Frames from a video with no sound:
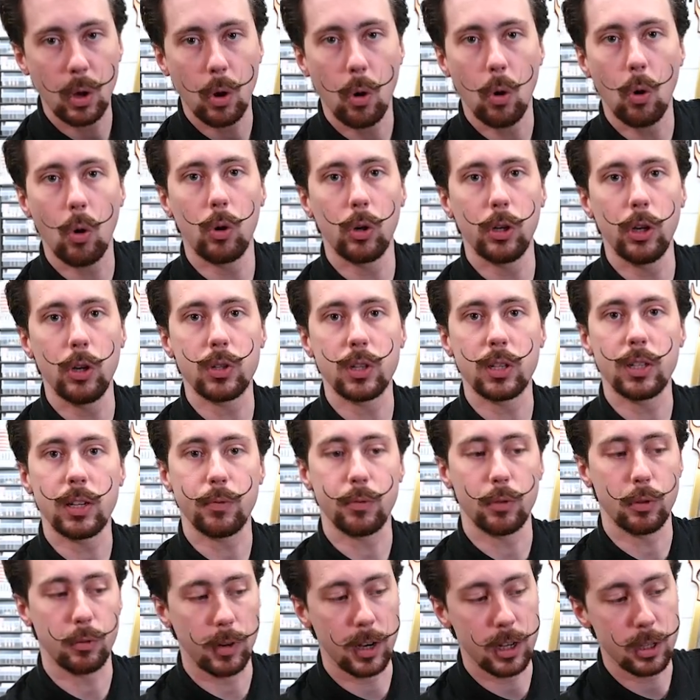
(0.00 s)
or use a
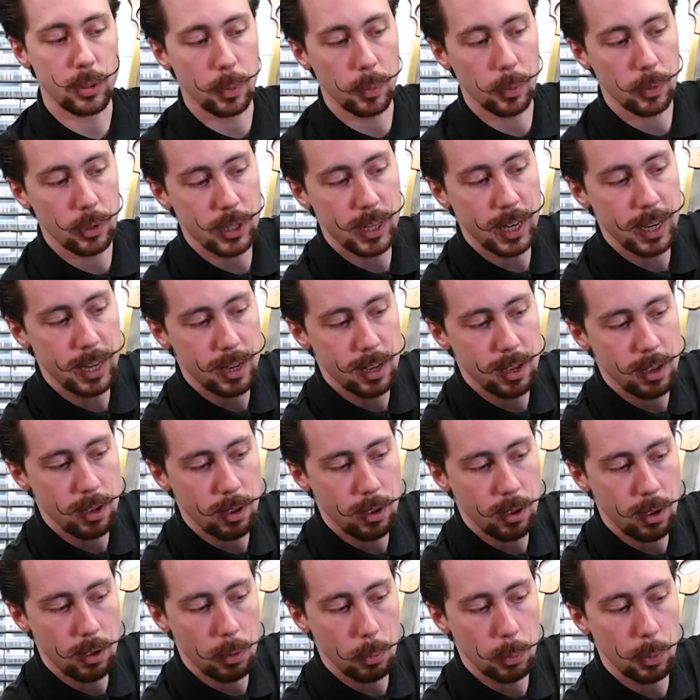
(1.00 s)
different arrangement, because here
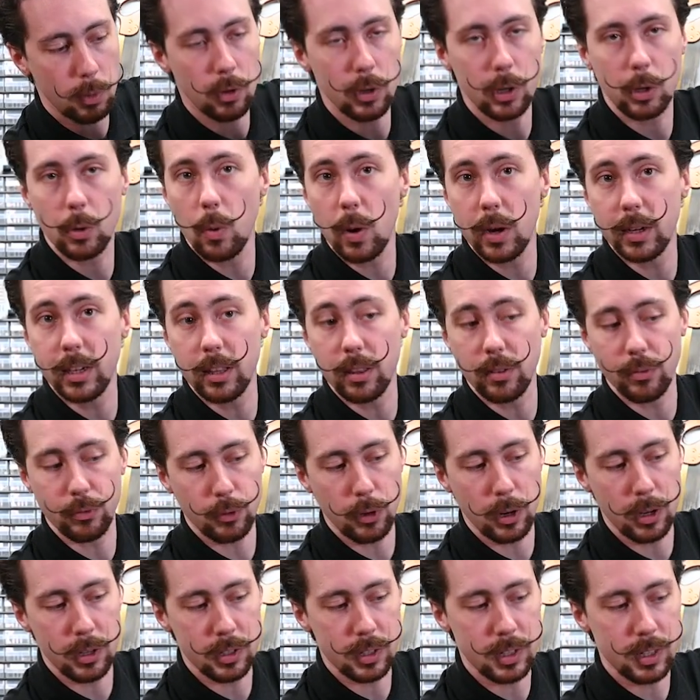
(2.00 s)
we've got it quite near the
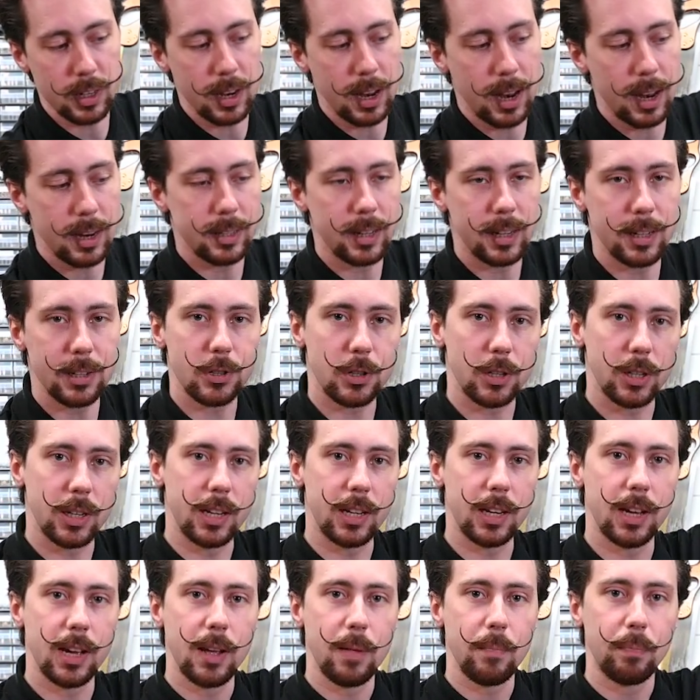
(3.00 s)
front, and
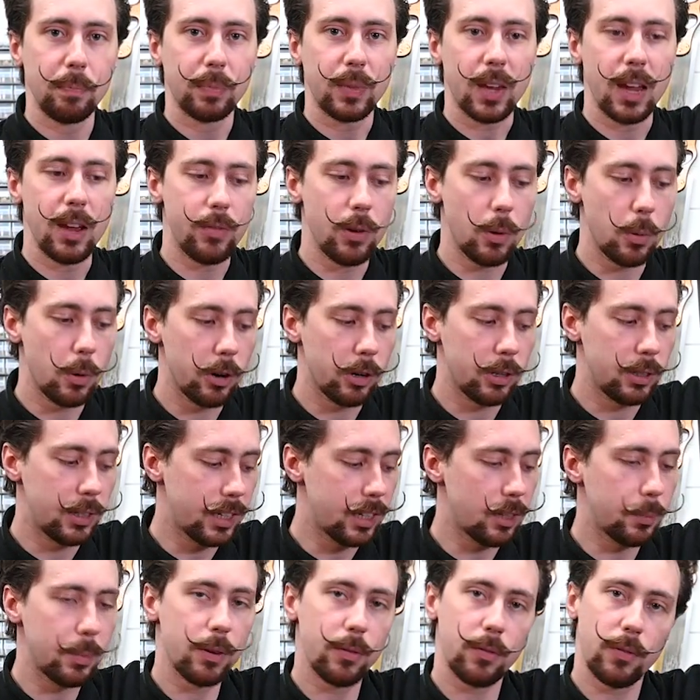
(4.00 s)
actually if it were a
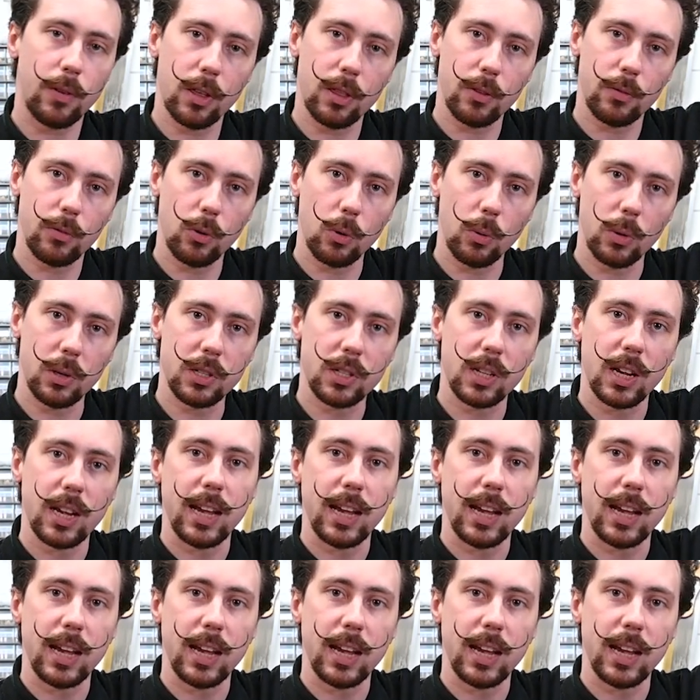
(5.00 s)
little bit further forwards,